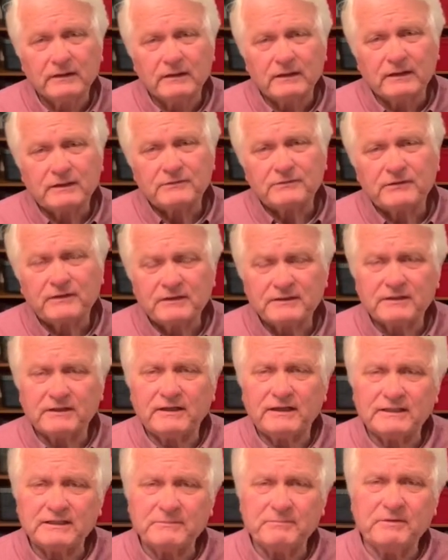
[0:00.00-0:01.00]
As far as the
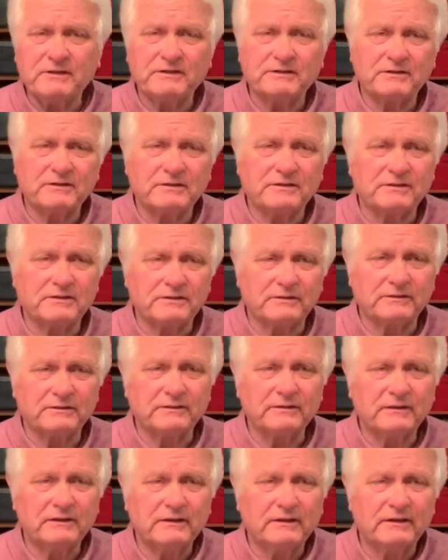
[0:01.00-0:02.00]
recipe is
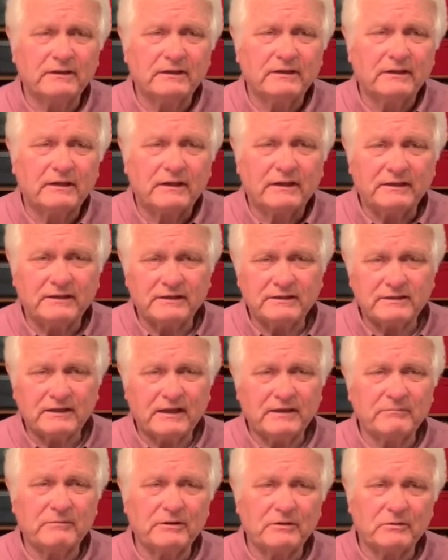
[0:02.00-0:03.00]
concerned, I
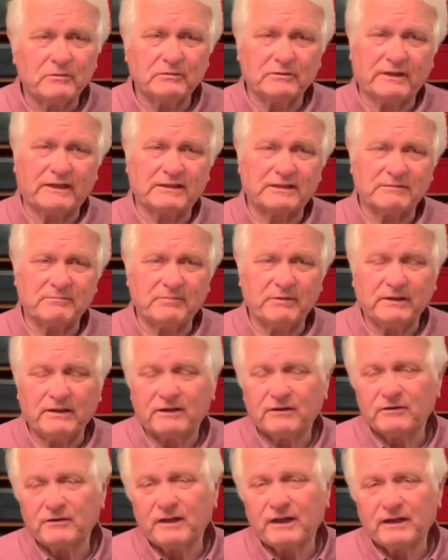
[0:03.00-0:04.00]
designed my own recipe
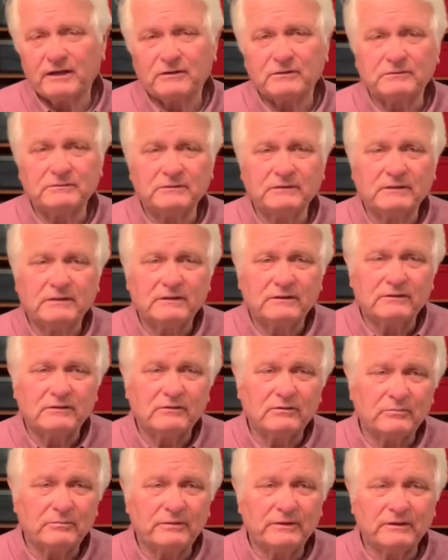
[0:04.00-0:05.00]
on how
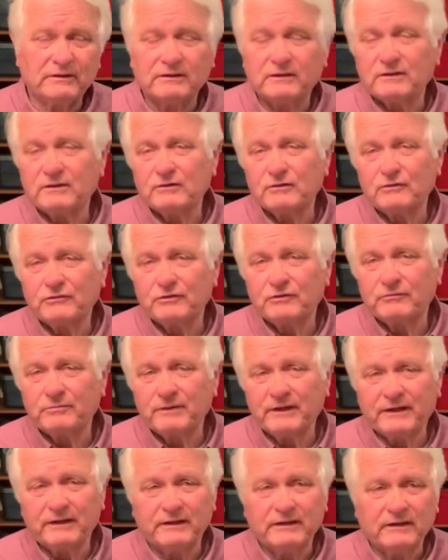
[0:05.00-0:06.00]
to build a loaf of
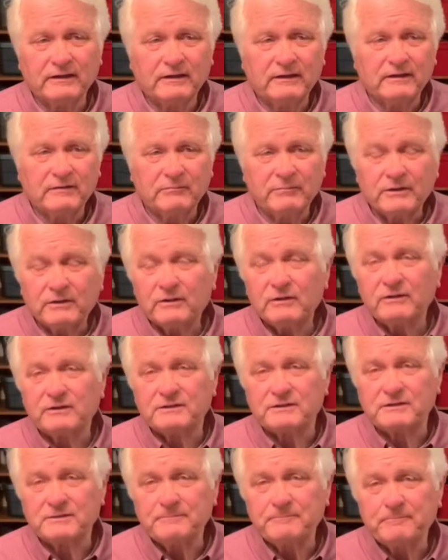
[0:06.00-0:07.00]
bread
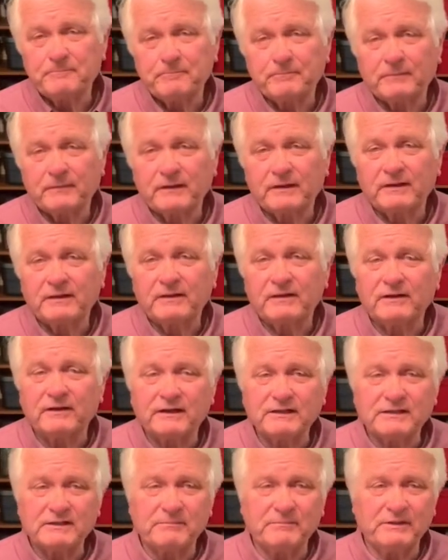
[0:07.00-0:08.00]
because the
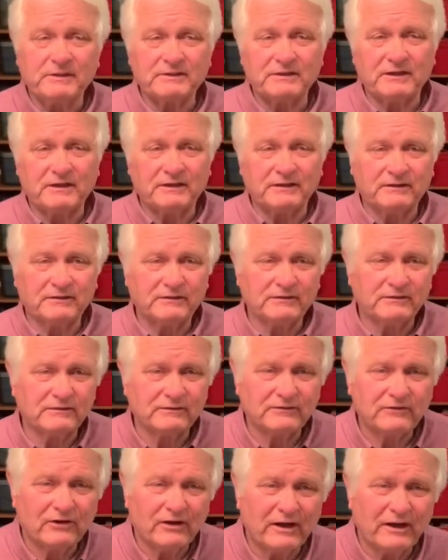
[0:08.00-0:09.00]
recipes I
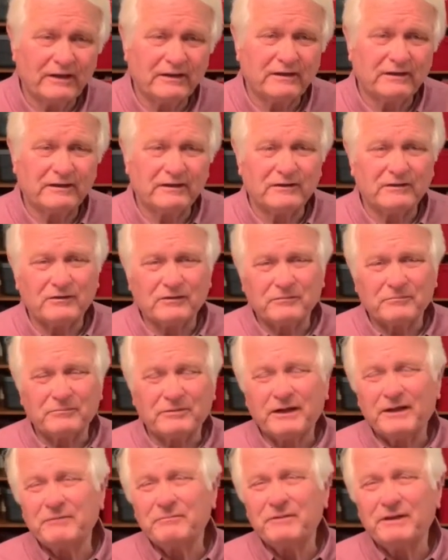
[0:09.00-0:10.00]
tried on
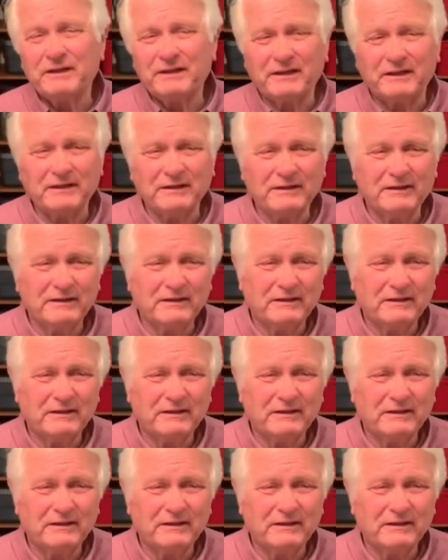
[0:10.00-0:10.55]
bread making